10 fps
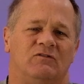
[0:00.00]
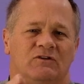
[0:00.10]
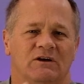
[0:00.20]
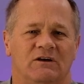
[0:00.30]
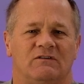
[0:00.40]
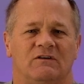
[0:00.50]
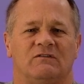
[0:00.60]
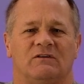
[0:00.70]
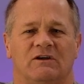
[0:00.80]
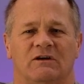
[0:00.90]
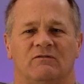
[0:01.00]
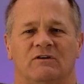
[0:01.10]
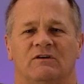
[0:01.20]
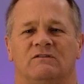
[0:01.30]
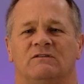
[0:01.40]
Jesus gives
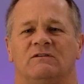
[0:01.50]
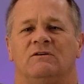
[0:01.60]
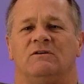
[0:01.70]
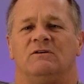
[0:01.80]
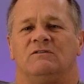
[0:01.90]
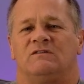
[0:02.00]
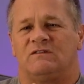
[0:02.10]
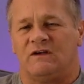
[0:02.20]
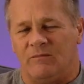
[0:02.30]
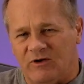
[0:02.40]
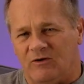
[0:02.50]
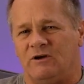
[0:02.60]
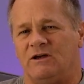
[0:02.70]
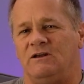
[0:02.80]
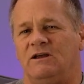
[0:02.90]
us something
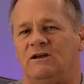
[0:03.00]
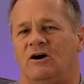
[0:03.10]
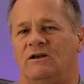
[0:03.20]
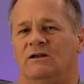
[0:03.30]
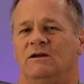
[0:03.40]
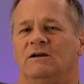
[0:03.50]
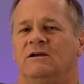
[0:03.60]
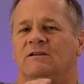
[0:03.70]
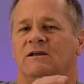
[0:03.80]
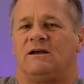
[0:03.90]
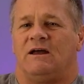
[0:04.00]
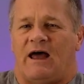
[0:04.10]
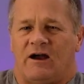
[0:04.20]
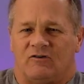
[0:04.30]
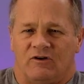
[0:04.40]
we can lean on that can
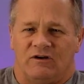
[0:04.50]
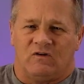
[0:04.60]
actually